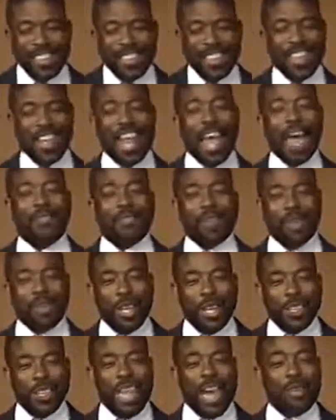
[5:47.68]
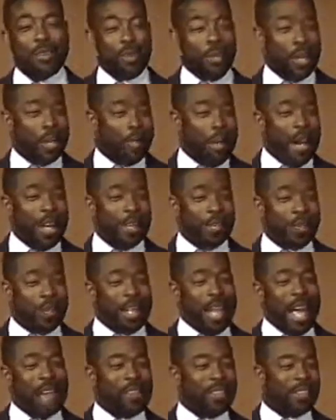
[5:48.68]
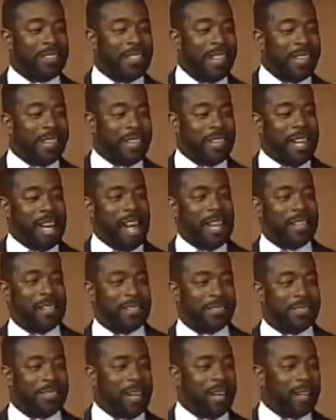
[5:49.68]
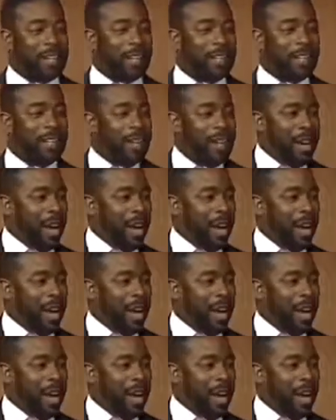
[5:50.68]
Then after you eat that, you might as well have a Snicker now, you sucker.